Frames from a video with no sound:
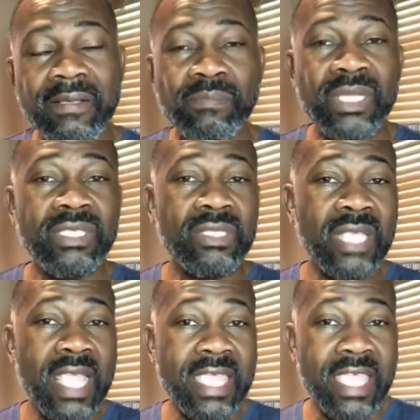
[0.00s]
but to
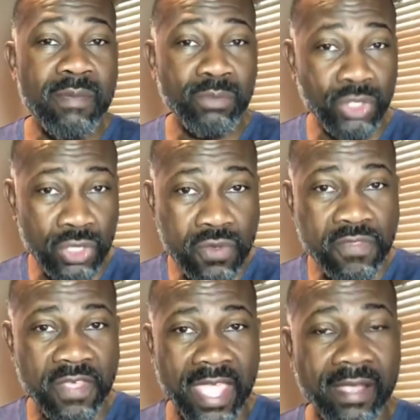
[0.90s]
take him to
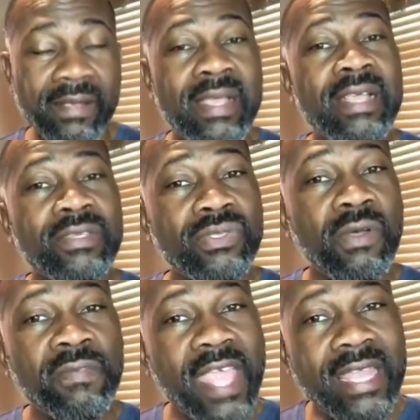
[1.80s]
there
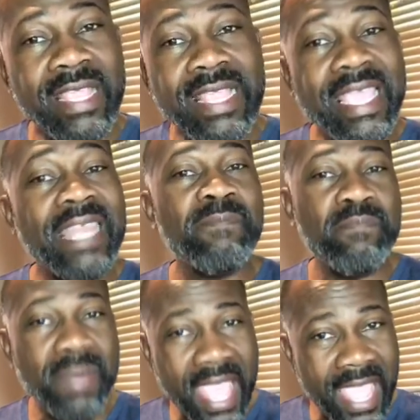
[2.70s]
so that he can
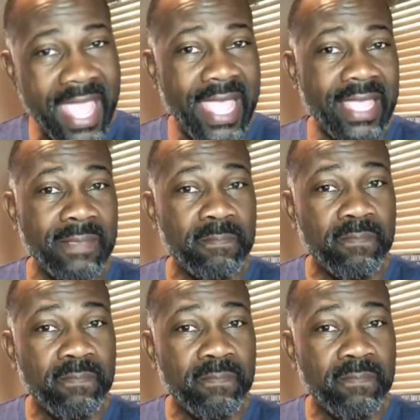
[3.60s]
beg.